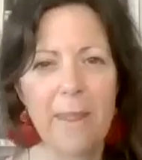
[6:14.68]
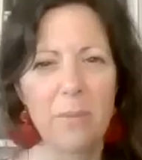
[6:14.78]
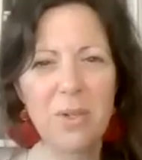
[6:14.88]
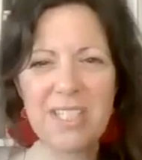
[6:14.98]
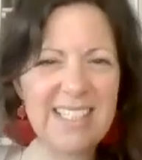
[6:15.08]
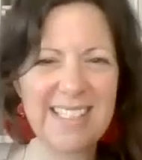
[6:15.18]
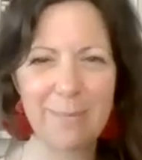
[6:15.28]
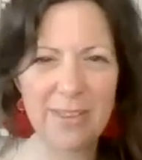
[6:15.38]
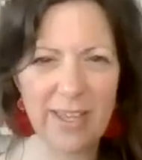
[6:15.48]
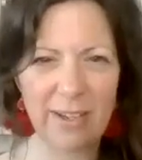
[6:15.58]
which is the
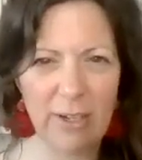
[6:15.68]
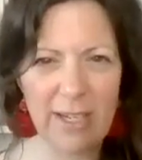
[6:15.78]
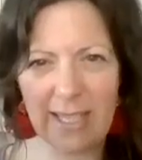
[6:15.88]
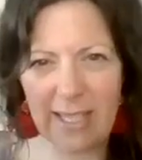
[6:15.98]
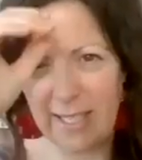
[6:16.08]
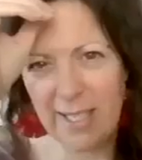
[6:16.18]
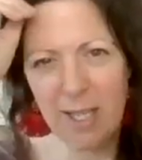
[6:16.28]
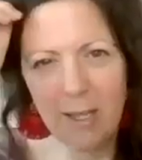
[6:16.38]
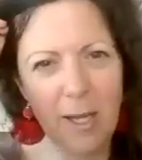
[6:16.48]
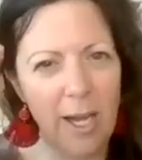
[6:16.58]
same thing, really.
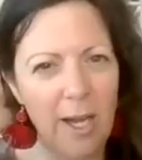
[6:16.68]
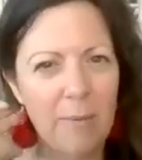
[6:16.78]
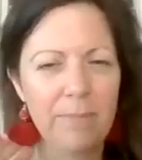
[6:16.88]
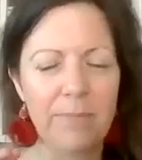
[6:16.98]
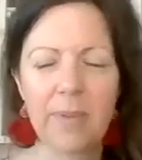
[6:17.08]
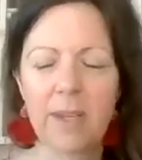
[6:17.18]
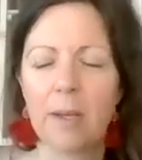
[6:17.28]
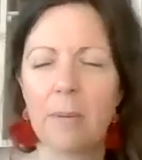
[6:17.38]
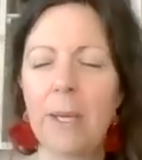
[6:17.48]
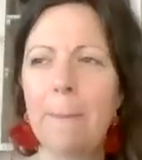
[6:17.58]
But
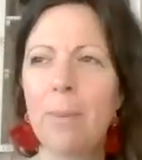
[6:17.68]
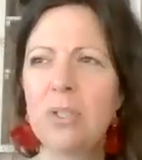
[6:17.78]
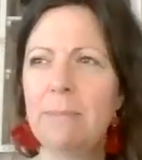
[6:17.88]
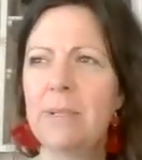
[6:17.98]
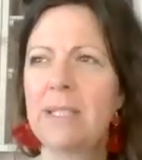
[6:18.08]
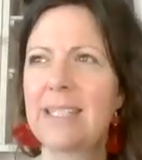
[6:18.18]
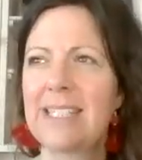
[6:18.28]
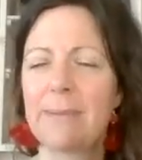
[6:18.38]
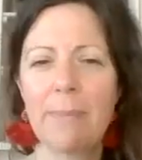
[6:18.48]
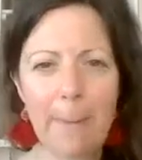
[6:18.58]
embodiment
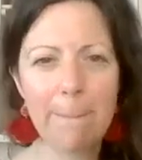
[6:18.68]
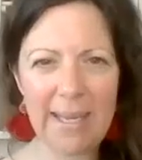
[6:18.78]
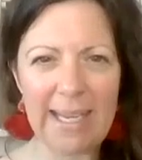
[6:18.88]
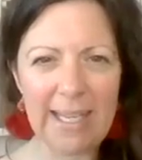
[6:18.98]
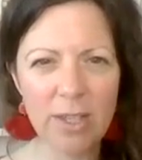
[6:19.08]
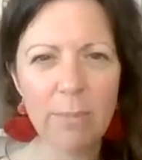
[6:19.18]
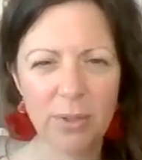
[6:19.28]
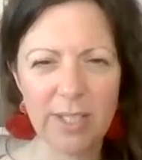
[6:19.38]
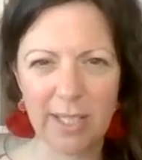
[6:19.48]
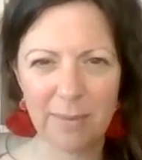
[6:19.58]
is about being in the
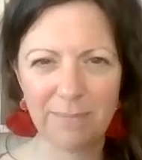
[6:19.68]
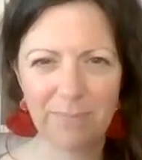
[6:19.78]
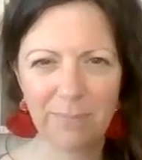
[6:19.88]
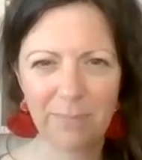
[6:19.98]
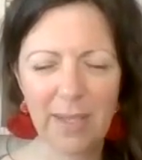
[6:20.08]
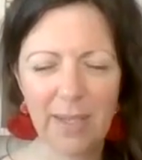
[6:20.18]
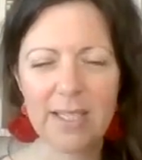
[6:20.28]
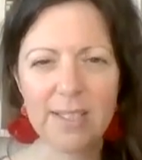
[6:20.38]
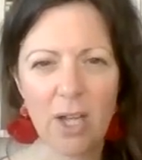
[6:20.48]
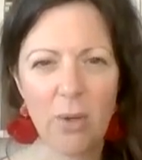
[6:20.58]
body.
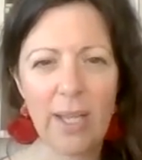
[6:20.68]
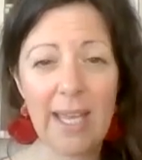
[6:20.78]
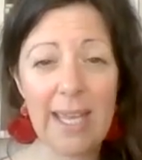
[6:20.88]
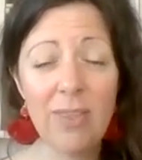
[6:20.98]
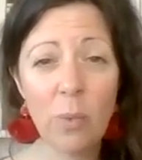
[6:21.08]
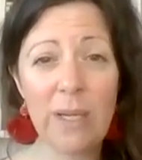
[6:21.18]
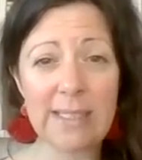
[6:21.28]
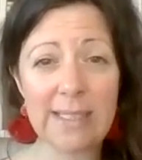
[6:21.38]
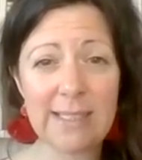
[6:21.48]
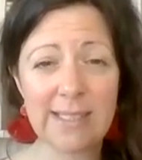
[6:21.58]
So in the
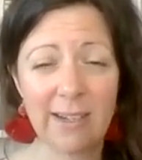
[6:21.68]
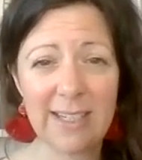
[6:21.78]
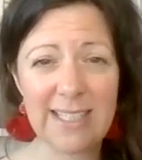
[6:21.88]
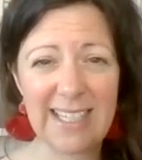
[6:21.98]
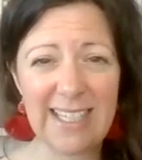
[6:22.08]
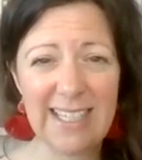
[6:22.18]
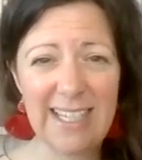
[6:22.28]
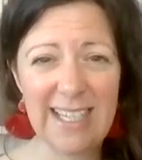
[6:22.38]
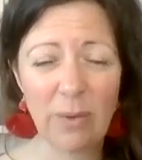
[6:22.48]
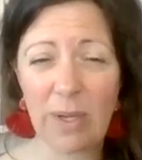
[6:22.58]
Western society,
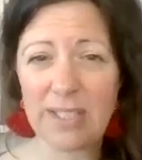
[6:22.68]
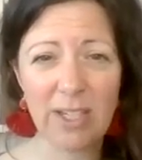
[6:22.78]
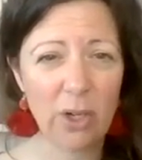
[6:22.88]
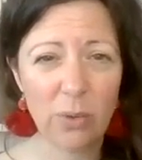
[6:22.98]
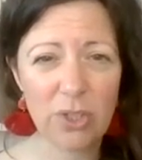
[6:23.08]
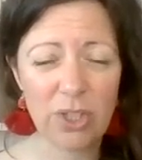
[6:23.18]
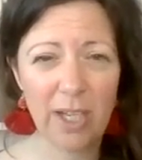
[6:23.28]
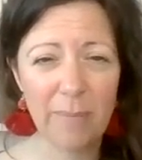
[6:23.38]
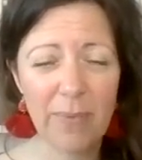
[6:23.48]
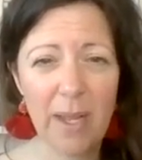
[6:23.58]
Western culture,